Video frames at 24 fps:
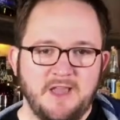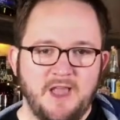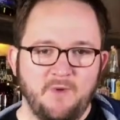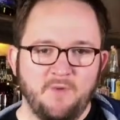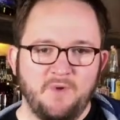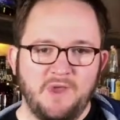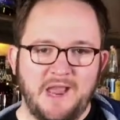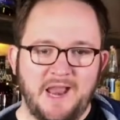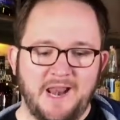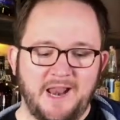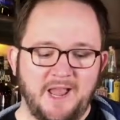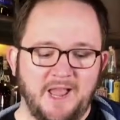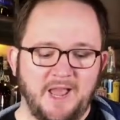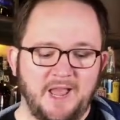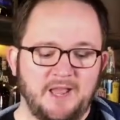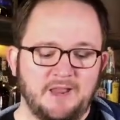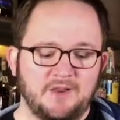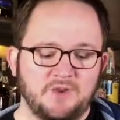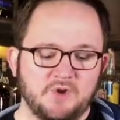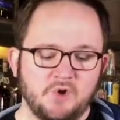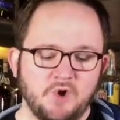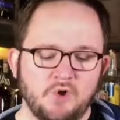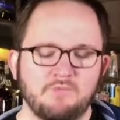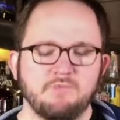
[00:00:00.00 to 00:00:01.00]
We got a
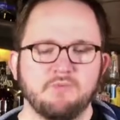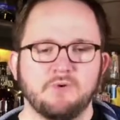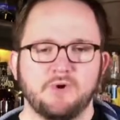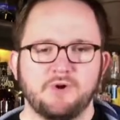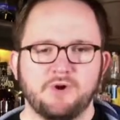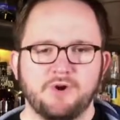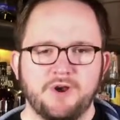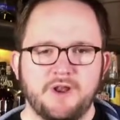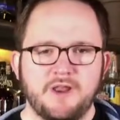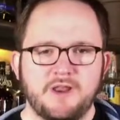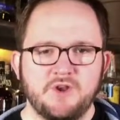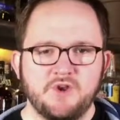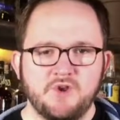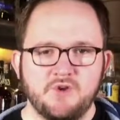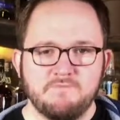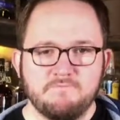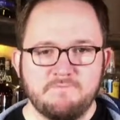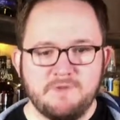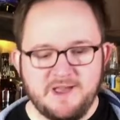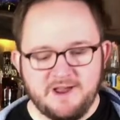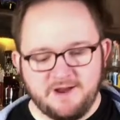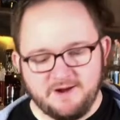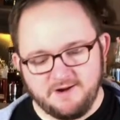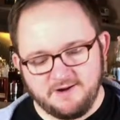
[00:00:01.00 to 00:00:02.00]
new brewery, new
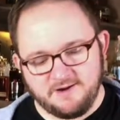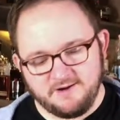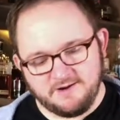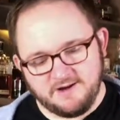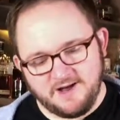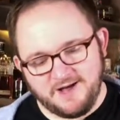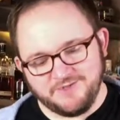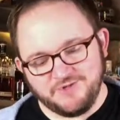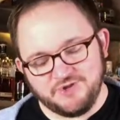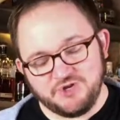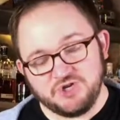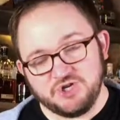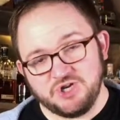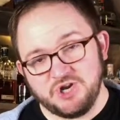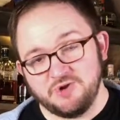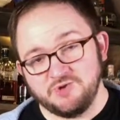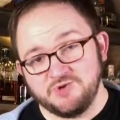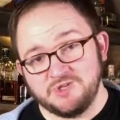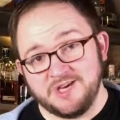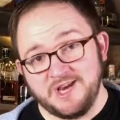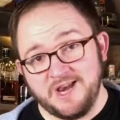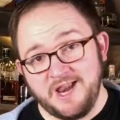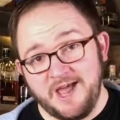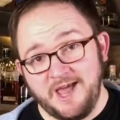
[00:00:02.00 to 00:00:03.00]
beer on the show
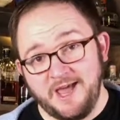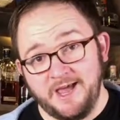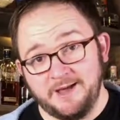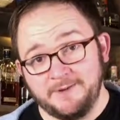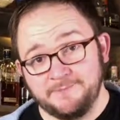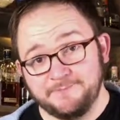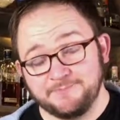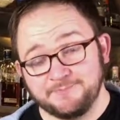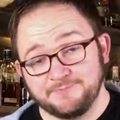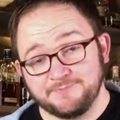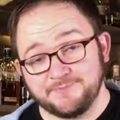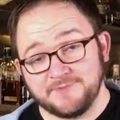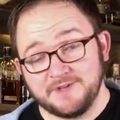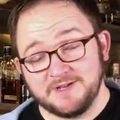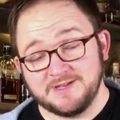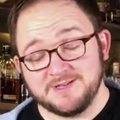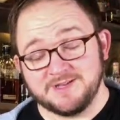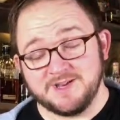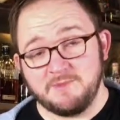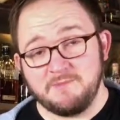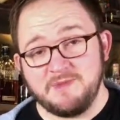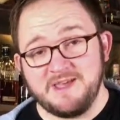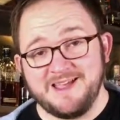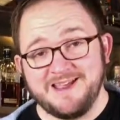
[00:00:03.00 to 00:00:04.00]
today.
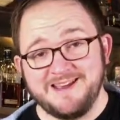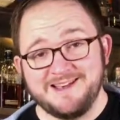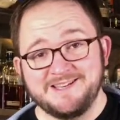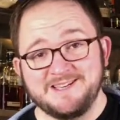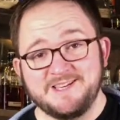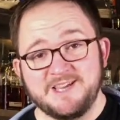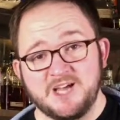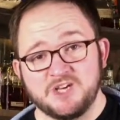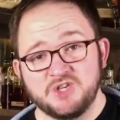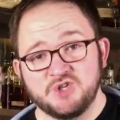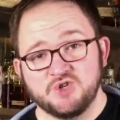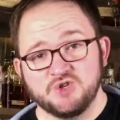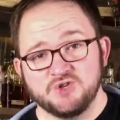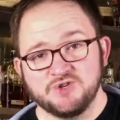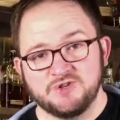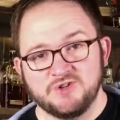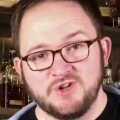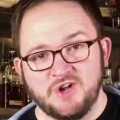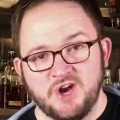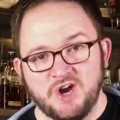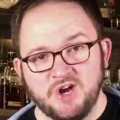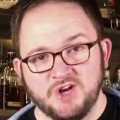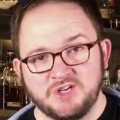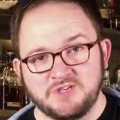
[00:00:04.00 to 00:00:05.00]
It's gonna be Industrial
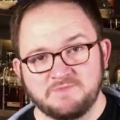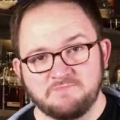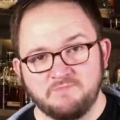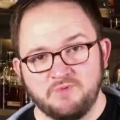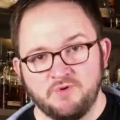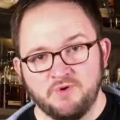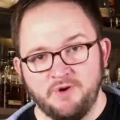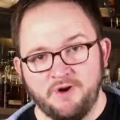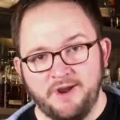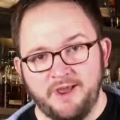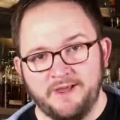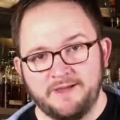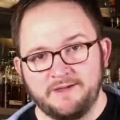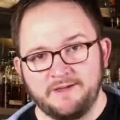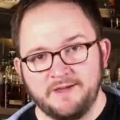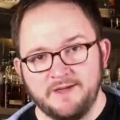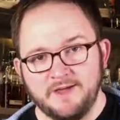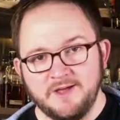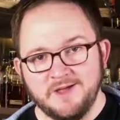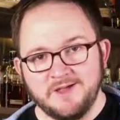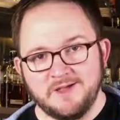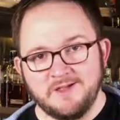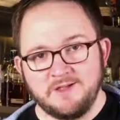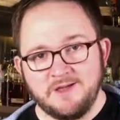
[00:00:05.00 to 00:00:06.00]
Arts Brewing
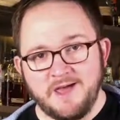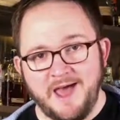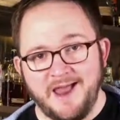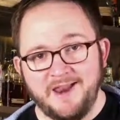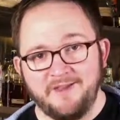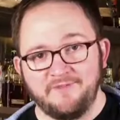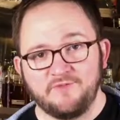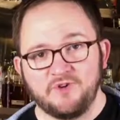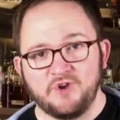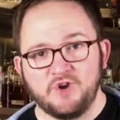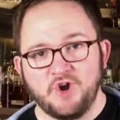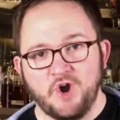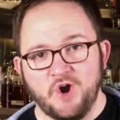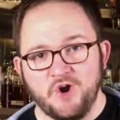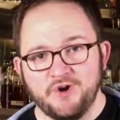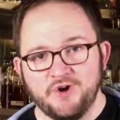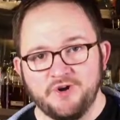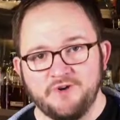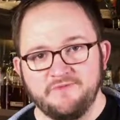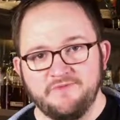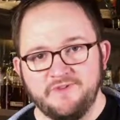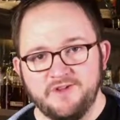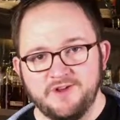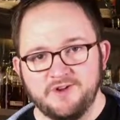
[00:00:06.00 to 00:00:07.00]
out of
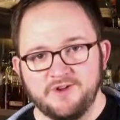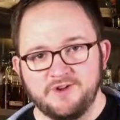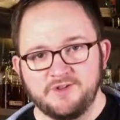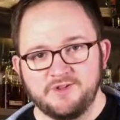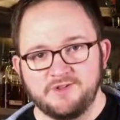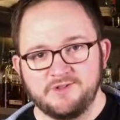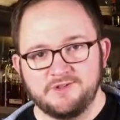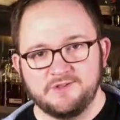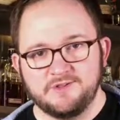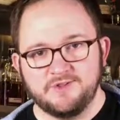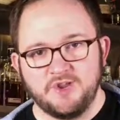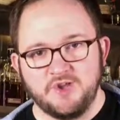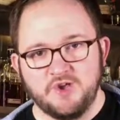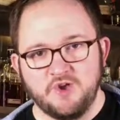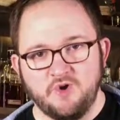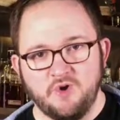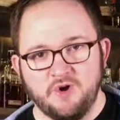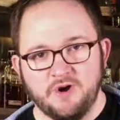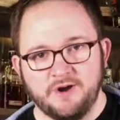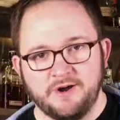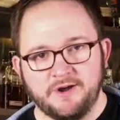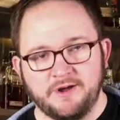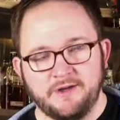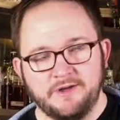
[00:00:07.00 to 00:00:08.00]
Garnerville, New
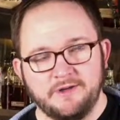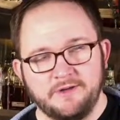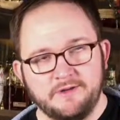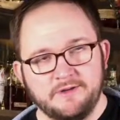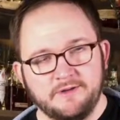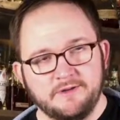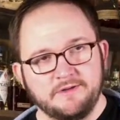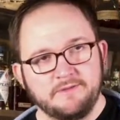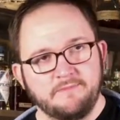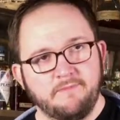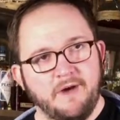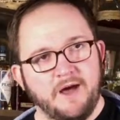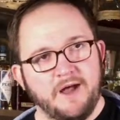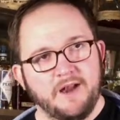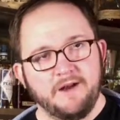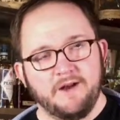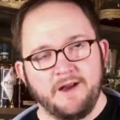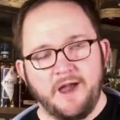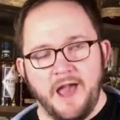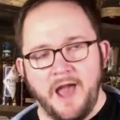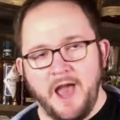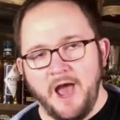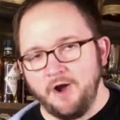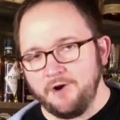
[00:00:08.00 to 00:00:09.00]
York. About an
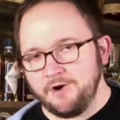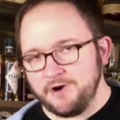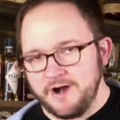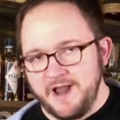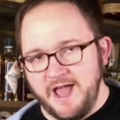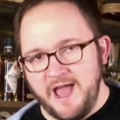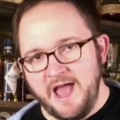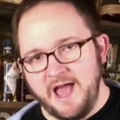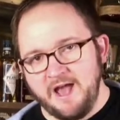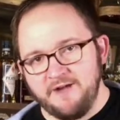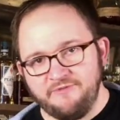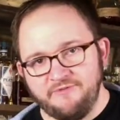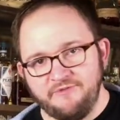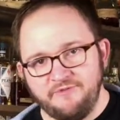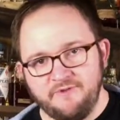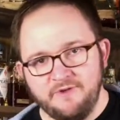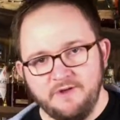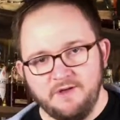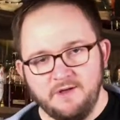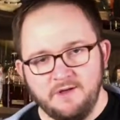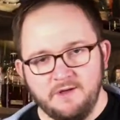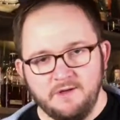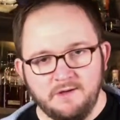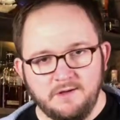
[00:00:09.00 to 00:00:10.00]
hour and a half
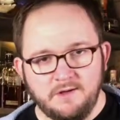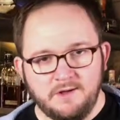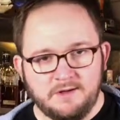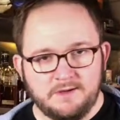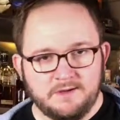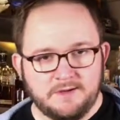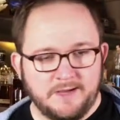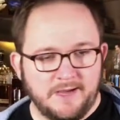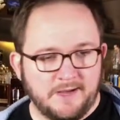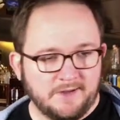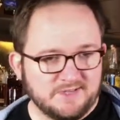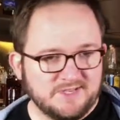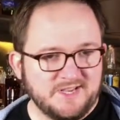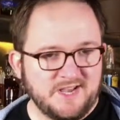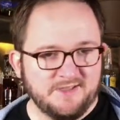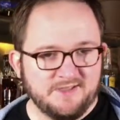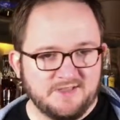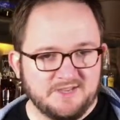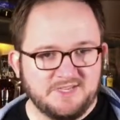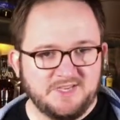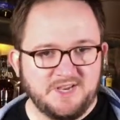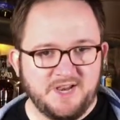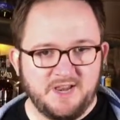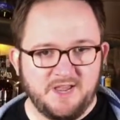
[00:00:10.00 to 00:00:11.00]
uh, outside
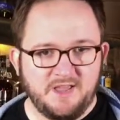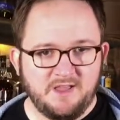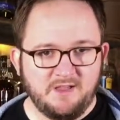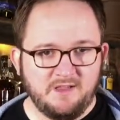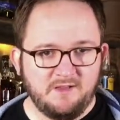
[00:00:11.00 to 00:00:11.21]
the city